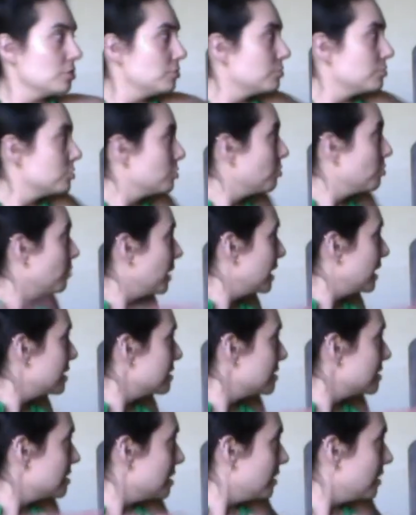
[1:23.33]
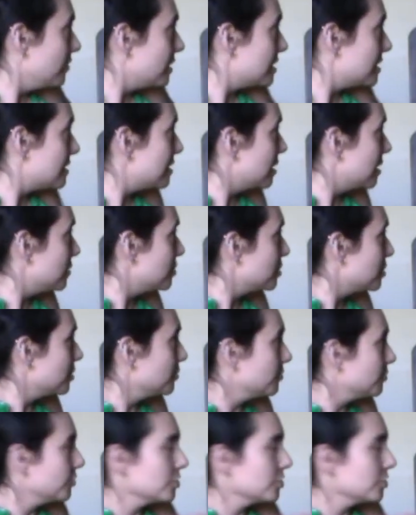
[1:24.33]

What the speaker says: twist in the center for